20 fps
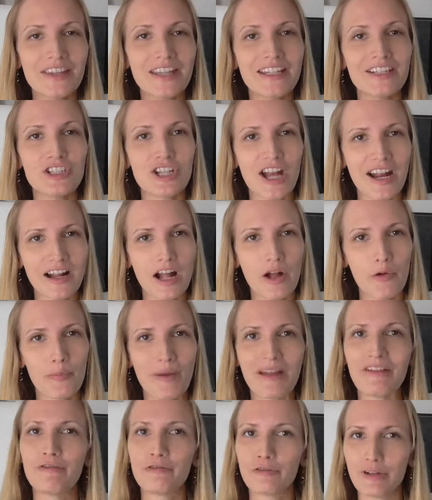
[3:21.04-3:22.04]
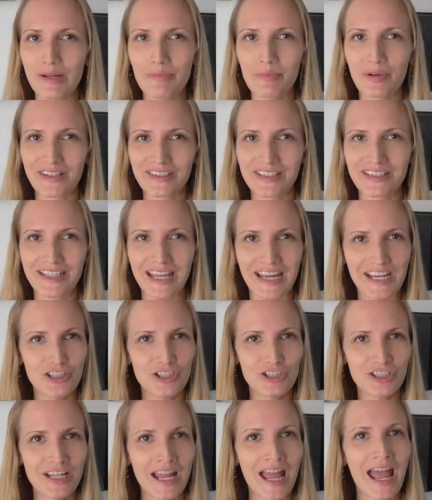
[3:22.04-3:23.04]
then check out my free
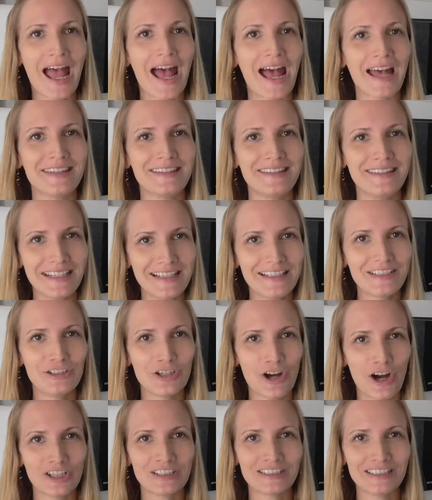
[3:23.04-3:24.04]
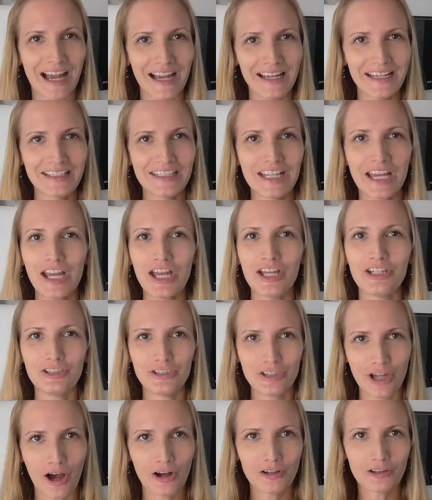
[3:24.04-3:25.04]
presentation at
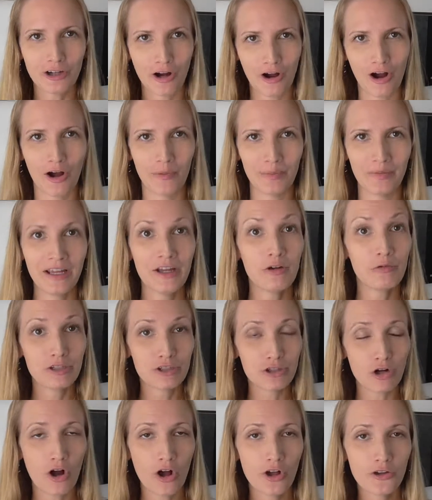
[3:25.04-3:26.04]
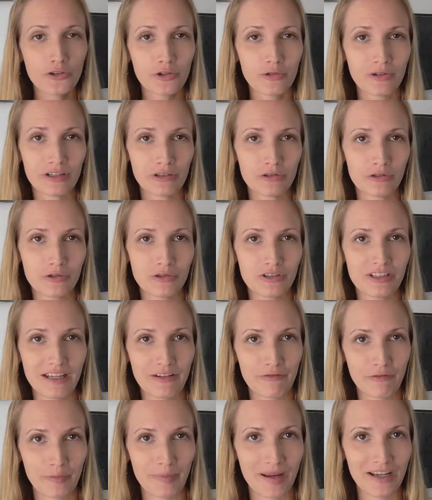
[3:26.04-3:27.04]
digdogdiet.com, which also includes
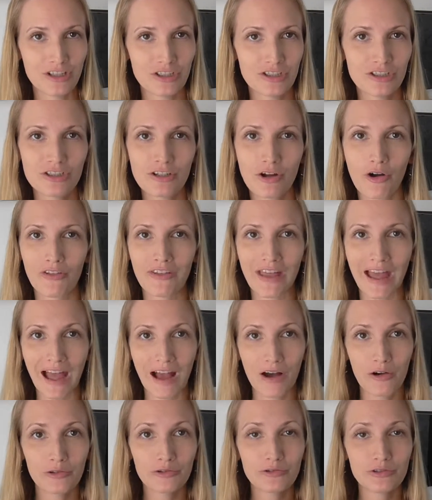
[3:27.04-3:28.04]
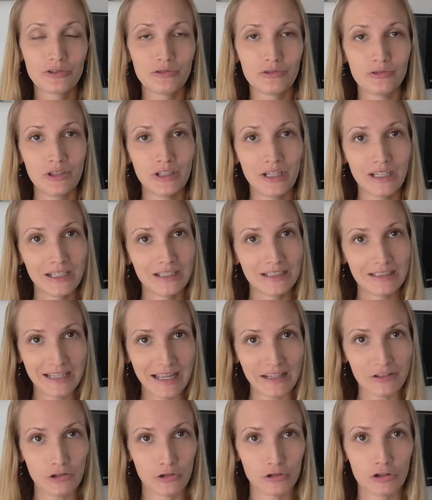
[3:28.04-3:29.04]
information on how to
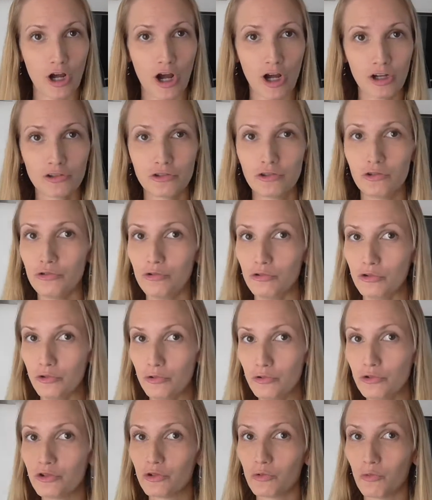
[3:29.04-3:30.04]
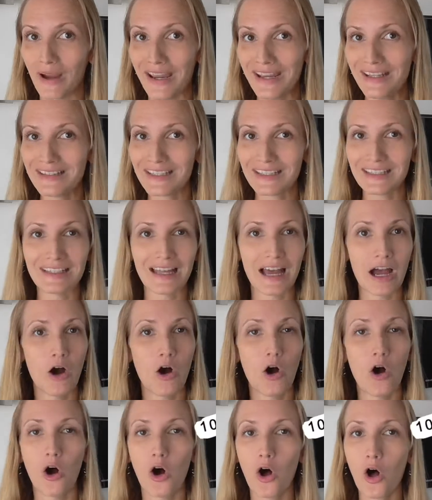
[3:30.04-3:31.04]
get your dog to lose weight in an
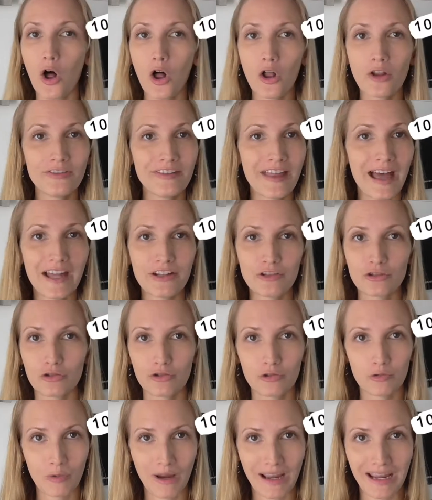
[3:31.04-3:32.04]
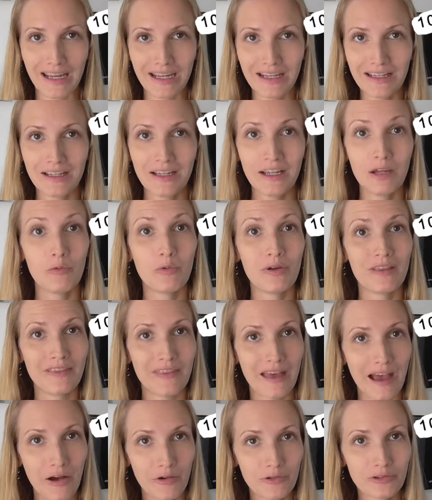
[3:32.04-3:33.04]
all-natural way
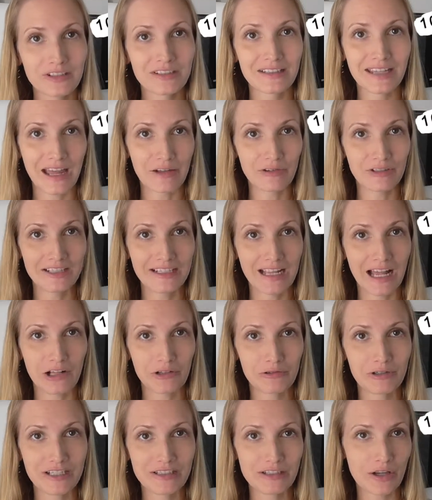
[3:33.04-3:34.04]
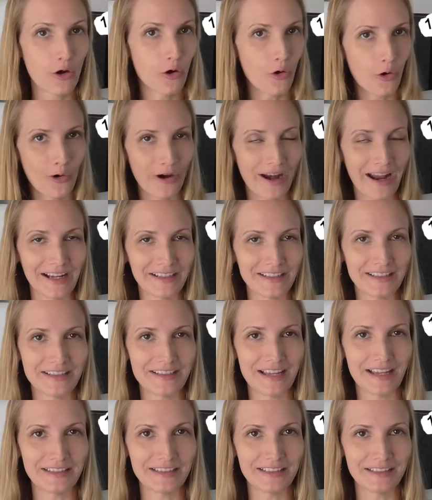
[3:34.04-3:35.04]
without counting calories or
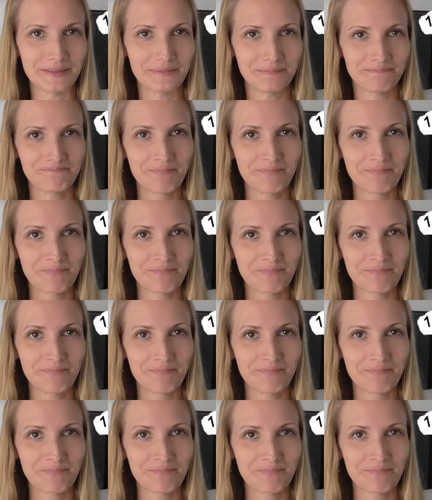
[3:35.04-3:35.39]
exercising.